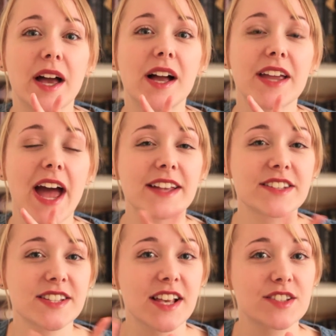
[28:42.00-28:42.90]

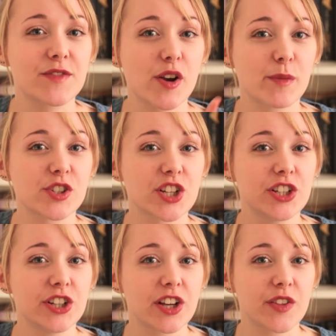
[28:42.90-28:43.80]
Candice has very much a
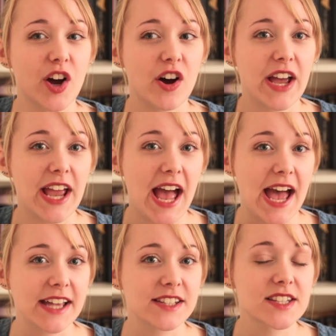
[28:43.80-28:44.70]
look that I
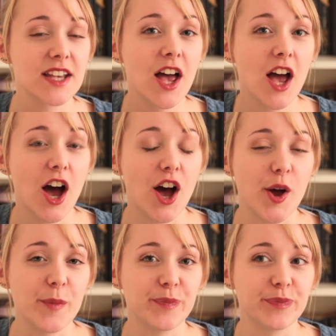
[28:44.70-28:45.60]
had
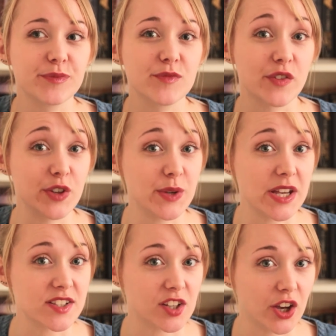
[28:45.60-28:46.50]
a few
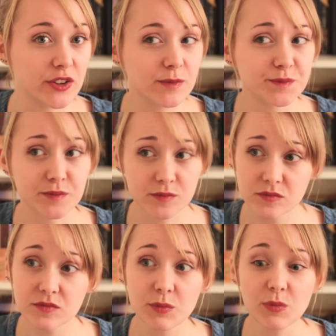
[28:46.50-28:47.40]
years ago.
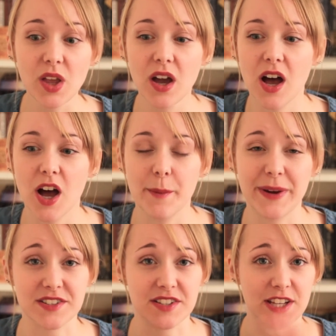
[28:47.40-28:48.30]

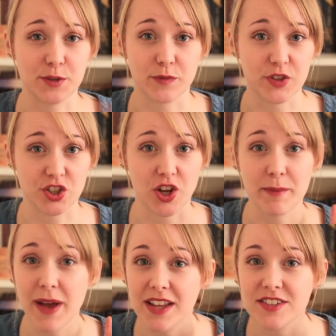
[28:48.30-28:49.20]
As I said, when Rich and I
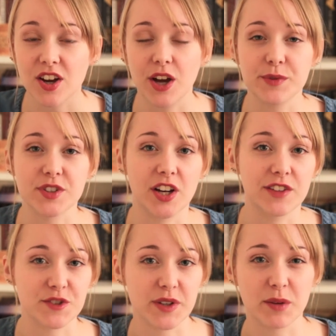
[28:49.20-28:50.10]
met, I was kind
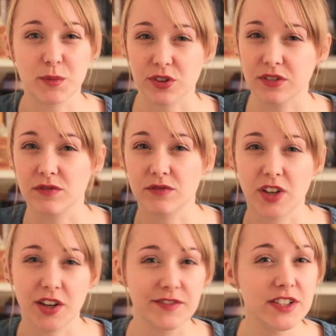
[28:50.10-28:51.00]
of doing a modern
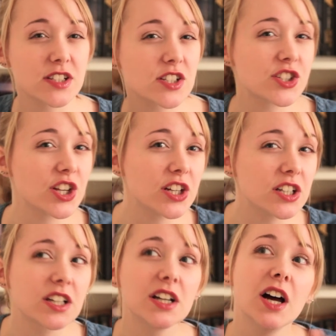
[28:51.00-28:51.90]
kind of vintage look,